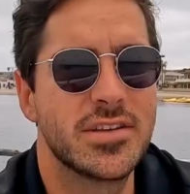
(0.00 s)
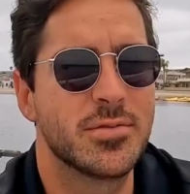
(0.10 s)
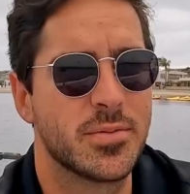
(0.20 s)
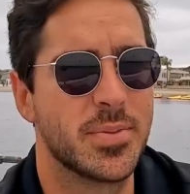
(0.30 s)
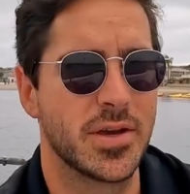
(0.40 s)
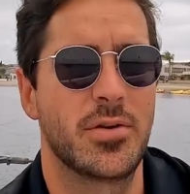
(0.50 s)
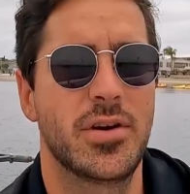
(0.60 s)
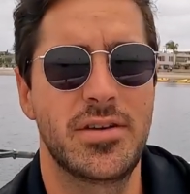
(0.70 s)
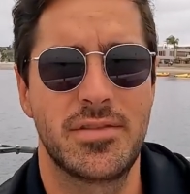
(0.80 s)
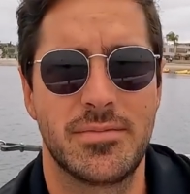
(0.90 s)
this with
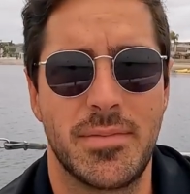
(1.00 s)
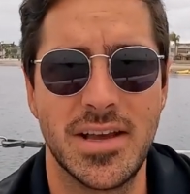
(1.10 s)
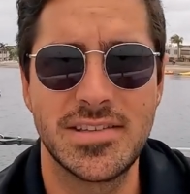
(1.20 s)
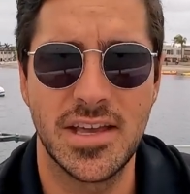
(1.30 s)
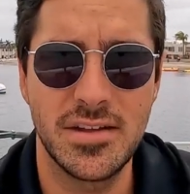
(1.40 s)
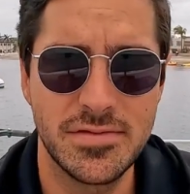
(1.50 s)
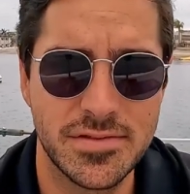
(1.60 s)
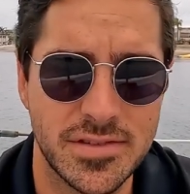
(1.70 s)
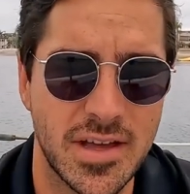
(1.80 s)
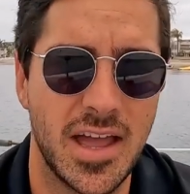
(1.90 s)
Bitcoin myself,